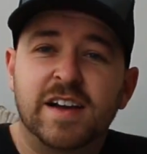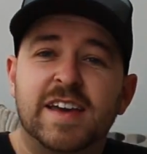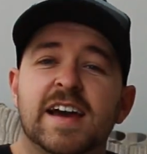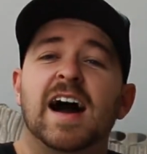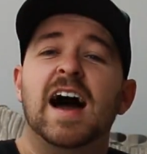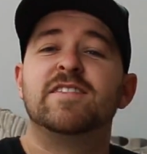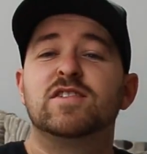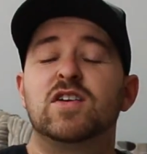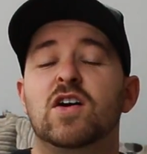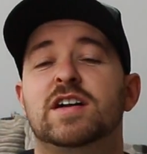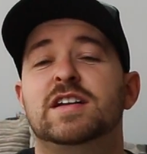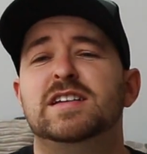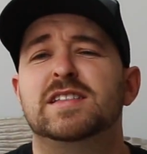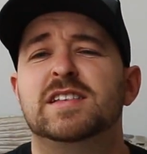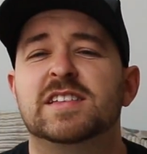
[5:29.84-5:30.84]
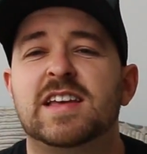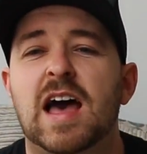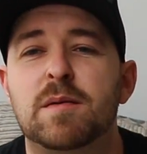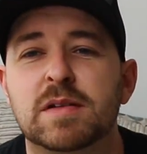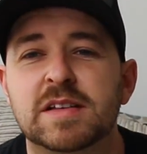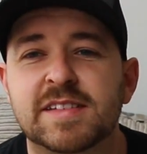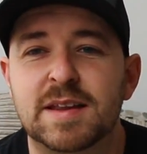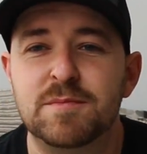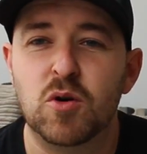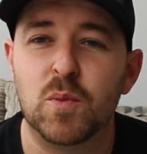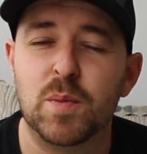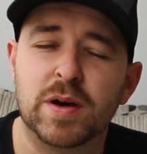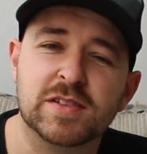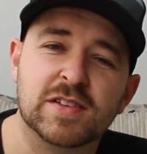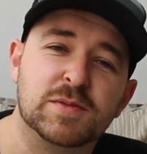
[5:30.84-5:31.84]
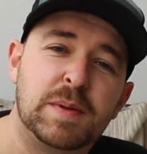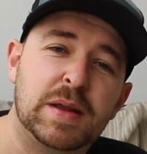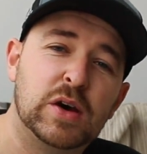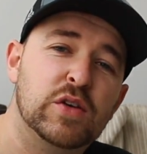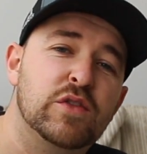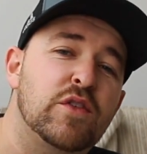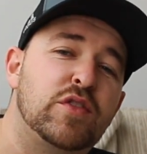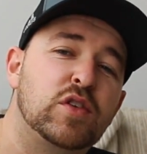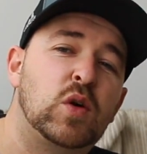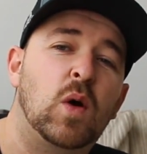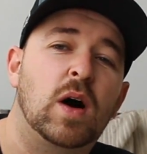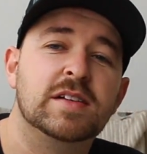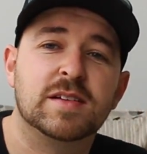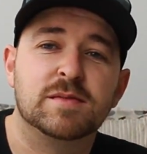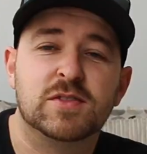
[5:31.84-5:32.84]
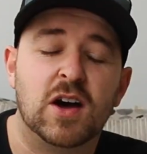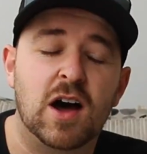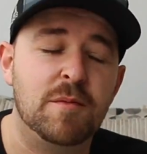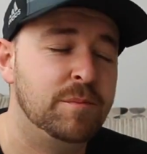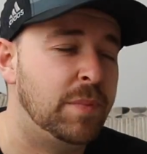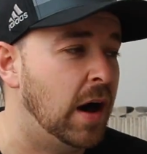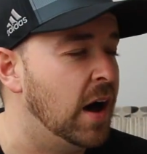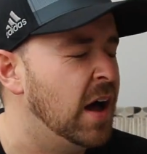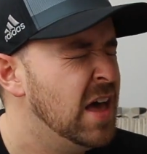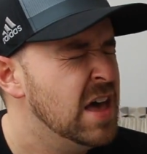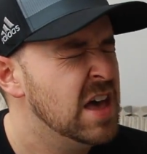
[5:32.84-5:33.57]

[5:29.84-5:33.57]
Okay, I haven't got any of the tablets anymore because it's been over for quite some time, but